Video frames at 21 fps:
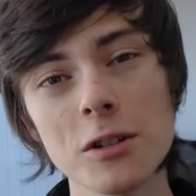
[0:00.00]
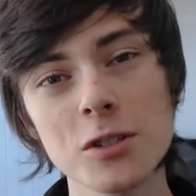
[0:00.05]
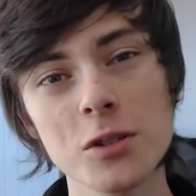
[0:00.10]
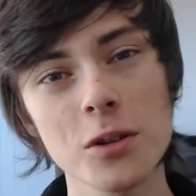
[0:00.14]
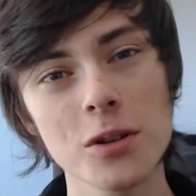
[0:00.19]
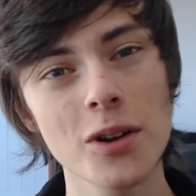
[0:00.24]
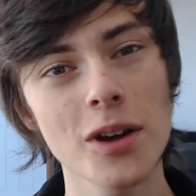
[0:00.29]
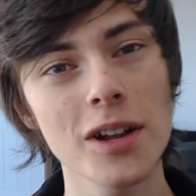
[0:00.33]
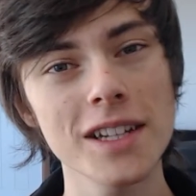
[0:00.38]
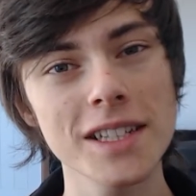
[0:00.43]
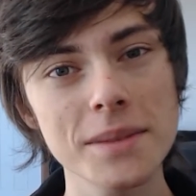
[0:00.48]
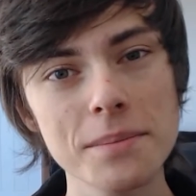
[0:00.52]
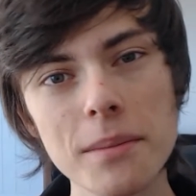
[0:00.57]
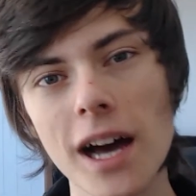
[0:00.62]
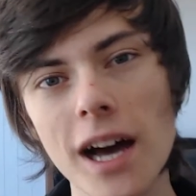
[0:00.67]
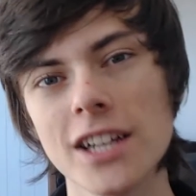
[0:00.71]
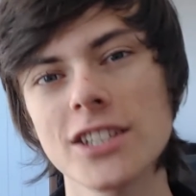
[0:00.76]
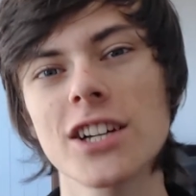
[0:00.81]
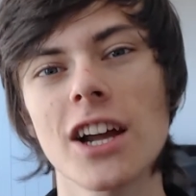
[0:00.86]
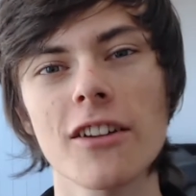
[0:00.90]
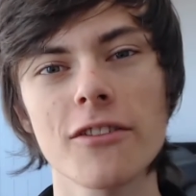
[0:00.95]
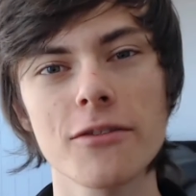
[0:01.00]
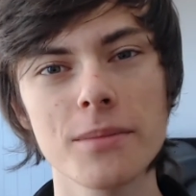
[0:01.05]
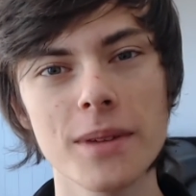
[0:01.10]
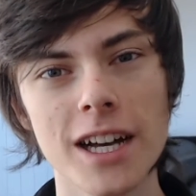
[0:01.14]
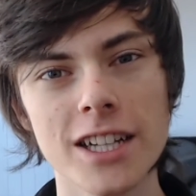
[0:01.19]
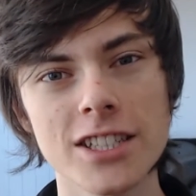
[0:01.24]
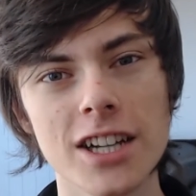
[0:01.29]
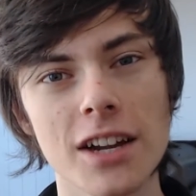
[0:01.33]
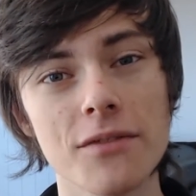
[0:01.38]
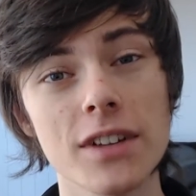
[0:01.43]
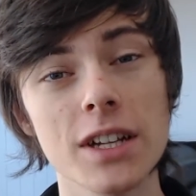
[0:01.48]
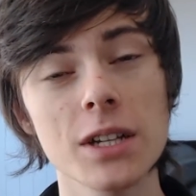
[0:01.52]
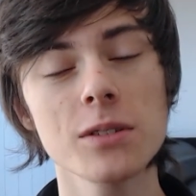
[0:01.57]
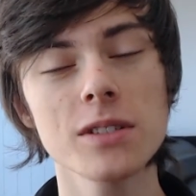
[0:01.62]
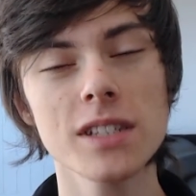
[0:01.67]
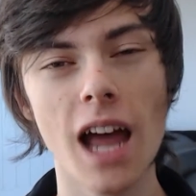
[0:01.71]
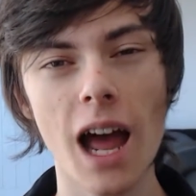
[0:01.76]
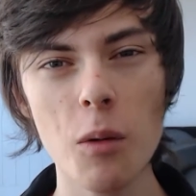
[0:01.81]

what's going on? It's MadJack from MadJackVideos